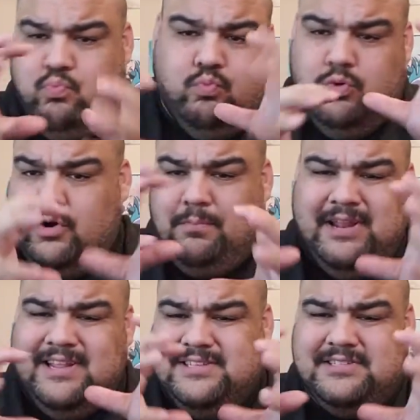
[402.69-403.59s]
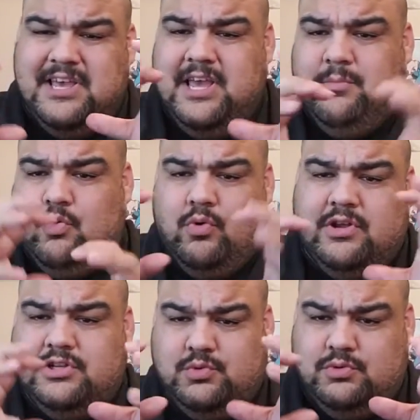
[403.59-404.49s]
will playing this game or
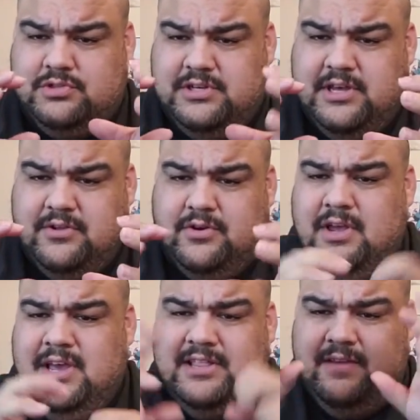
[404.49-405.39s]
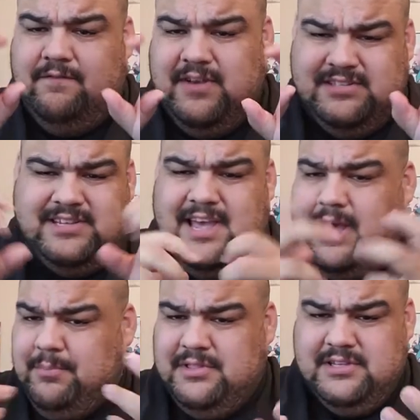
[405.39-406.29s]
working this world together, the events that
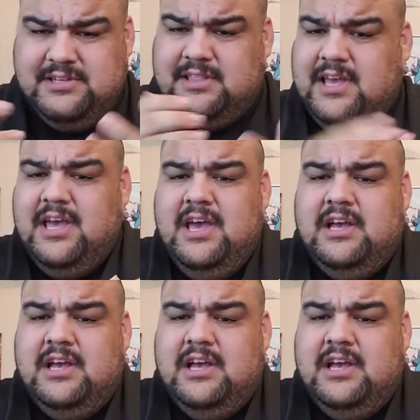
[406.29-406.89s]
happen, things like that.